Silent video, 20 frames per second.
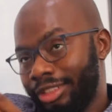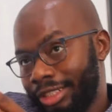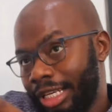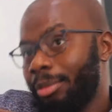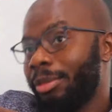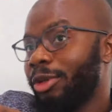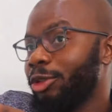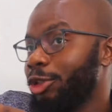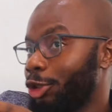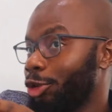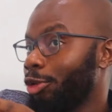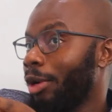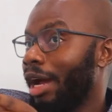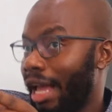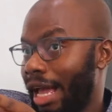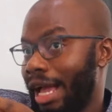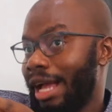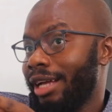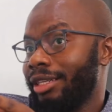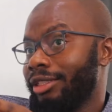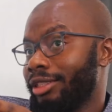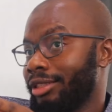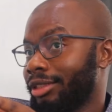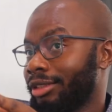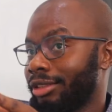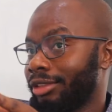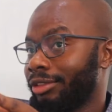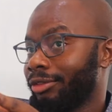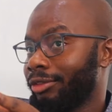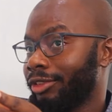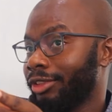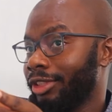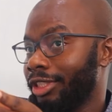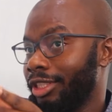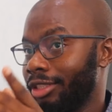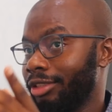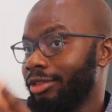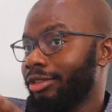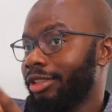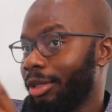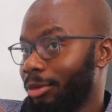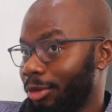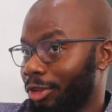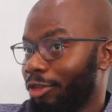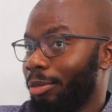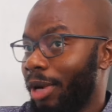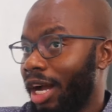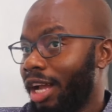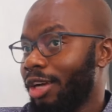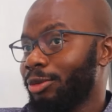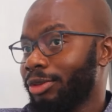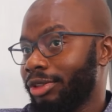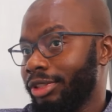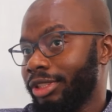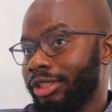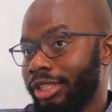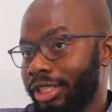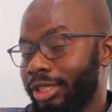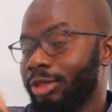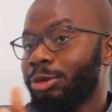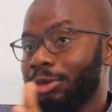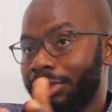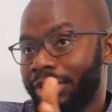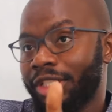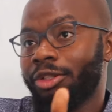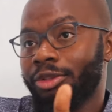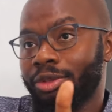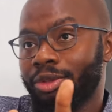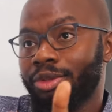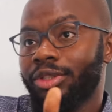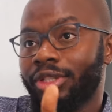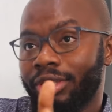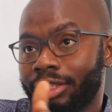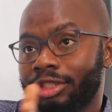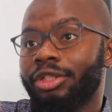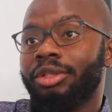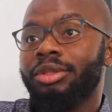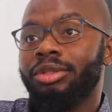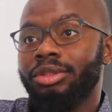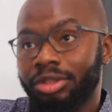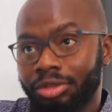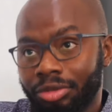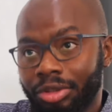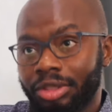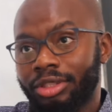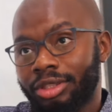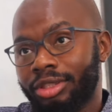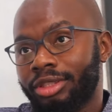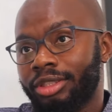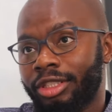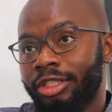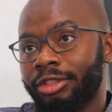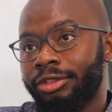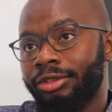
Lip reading: Same issue I had in terms of my own thing. They will tell you they're incurring the risks.